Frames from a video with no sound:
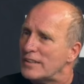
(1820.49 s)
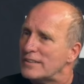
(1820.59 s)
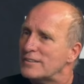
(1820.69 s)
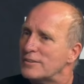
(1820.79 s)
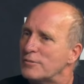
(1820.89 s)

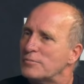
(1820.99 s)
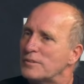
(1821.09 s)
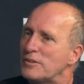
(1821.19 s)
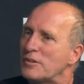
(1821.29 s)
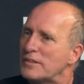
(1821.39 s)
and to,
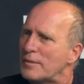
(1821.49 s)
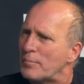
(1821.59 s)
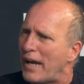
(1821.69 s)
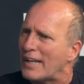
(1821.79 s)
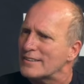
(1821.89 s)
get
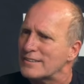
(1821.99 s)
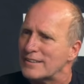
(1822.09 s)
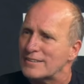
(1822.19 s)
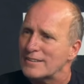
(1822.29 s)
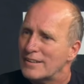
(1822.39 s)
past
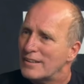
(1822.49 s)
this.